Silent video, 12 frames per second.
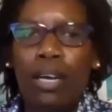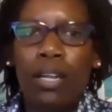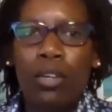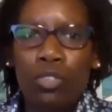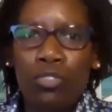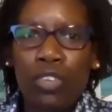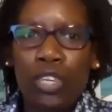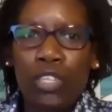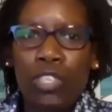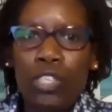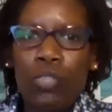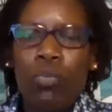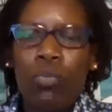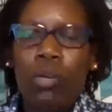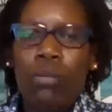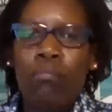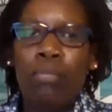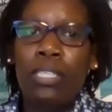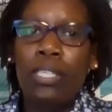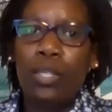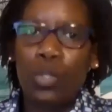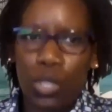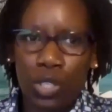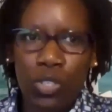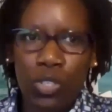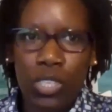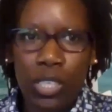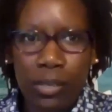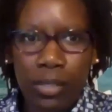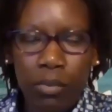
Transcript: a lot of agents were business centric.